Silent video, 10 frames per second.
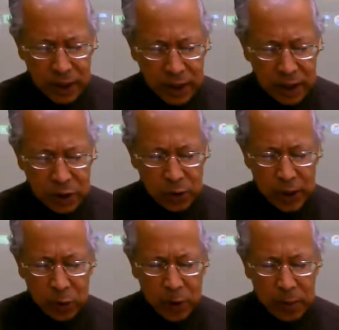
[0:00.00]
so
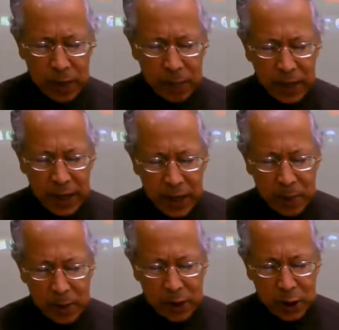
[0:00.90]
that we may be
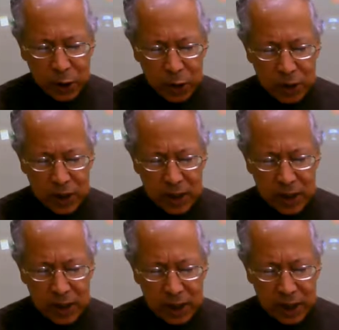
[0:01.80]
able to use it
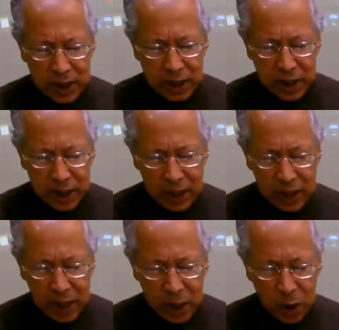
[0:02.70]
in
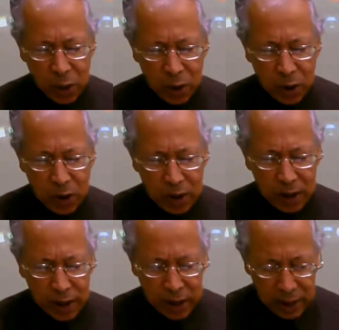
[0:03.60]
our
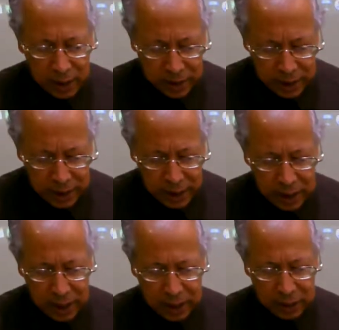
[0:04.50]
daily
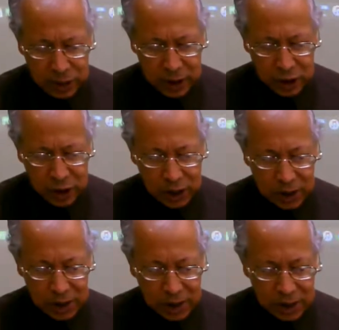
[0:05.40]
lives. In
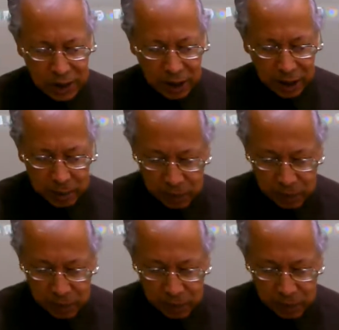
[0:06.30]
Jesus' name,